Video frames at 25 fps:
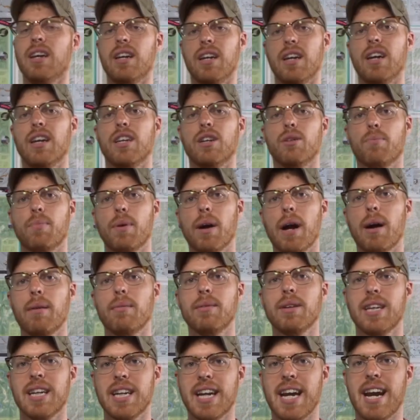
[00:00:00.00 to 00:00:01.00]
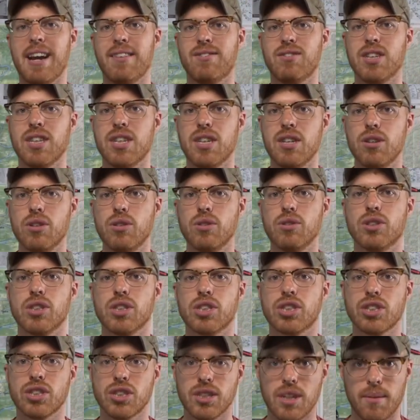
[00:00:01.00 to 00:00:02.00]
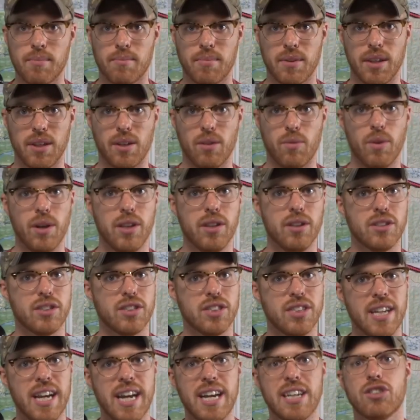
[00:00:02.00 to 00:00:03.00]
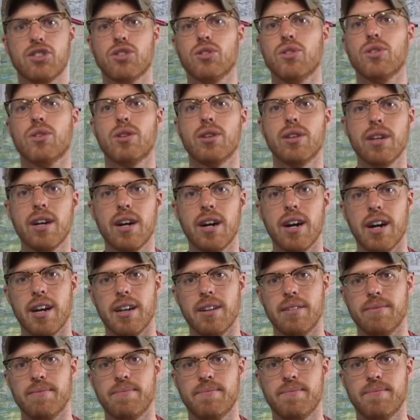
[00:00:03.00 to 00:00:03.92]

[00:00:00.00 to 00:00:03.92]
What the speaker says: you're probably going to have to use something, whether it's natural or not.